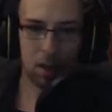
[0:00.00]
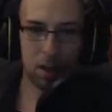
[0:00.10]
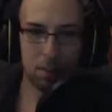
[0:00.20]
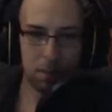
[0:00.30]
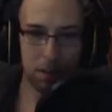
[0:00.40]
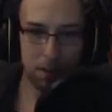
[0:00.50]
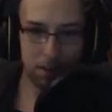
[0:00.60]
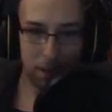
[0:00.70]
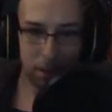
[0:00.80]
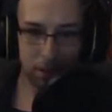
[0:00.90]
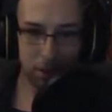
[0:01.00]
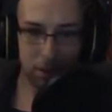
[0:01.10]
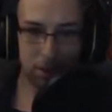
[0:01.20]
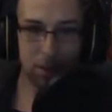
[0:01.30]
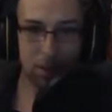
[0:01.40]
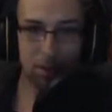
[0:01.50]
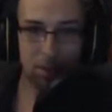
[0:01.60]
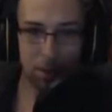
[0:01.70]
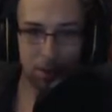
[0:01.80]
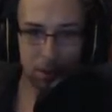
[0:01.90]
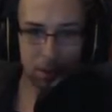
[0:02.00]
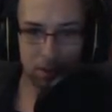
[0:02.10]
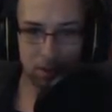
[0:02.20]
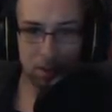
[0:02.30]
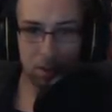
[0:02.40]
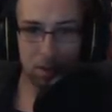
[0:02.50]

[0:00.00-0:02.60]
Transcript: Yep, get the flowers, get the flowers.